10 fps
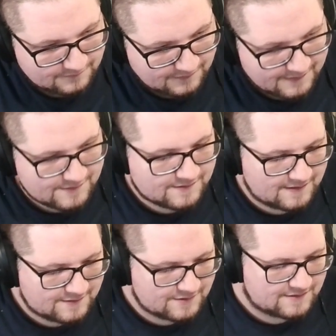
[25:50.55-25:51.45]
It's
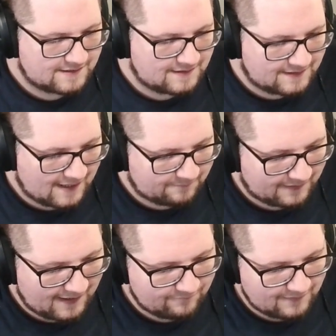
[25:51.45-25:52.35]
just in the deck, but I
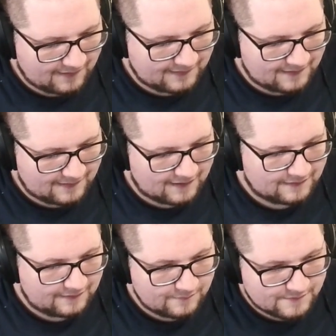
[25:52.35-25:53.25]
have not yet gotten
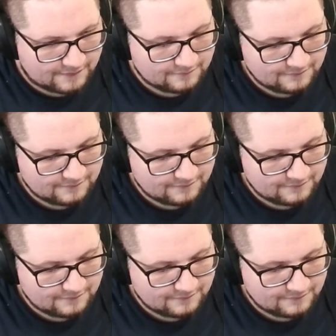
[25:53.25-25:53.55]
to use it.